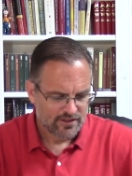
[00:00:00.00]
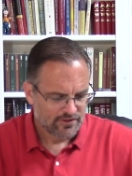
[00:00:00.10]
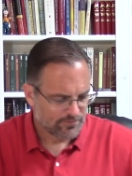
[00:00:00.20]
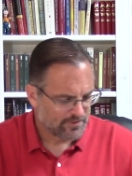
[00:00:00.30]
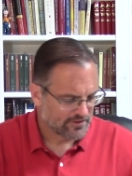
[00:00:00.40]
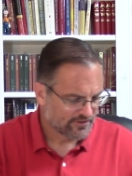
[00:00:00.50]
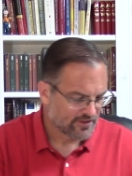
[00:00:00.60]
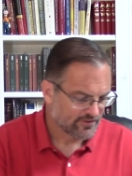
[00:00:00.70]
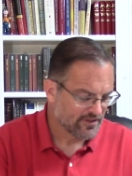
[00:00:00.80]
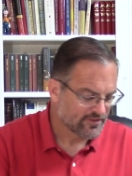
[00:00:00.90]

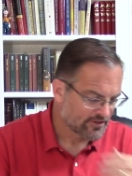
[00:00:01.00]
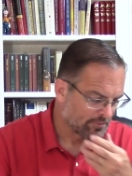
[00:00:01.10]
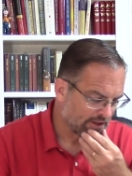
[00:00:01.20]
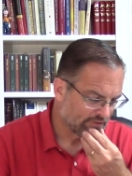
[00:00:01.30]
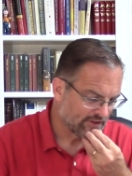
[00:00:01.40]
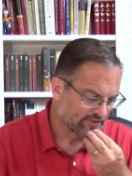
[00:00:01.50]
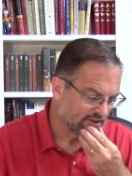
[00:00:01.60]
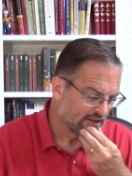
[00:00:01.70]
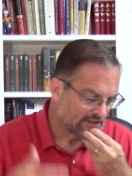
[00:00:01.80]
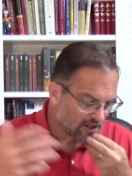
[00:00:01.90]
says this about this
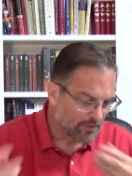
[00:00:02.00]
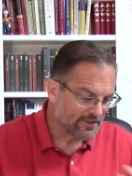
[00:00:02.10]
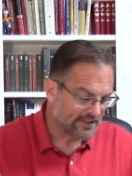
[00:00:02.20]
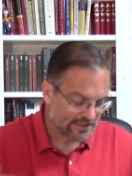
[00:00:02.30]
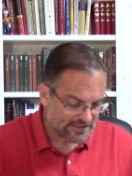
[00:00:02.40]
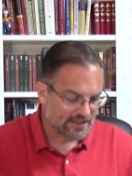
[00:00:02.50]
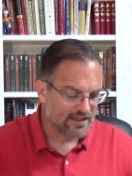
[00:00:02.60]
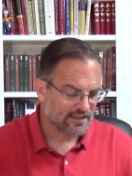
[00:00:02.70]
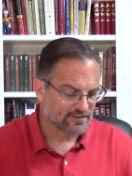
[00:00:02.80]
coming king,